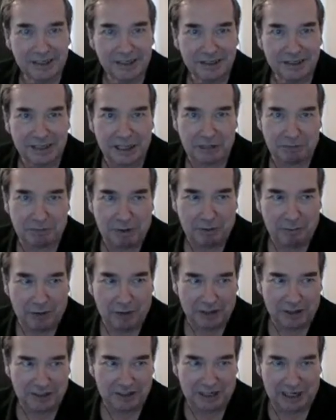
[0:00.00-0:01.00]
That's where
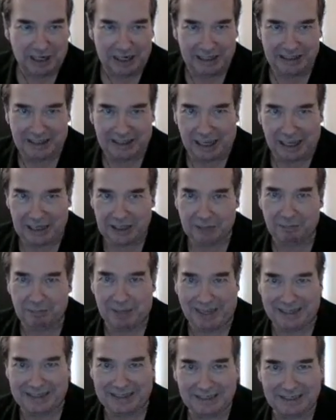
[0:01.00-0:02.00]
Martinelli's at his
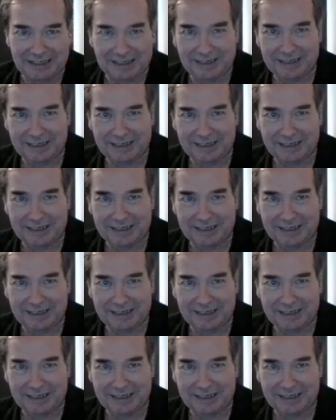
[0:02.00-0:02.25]
best.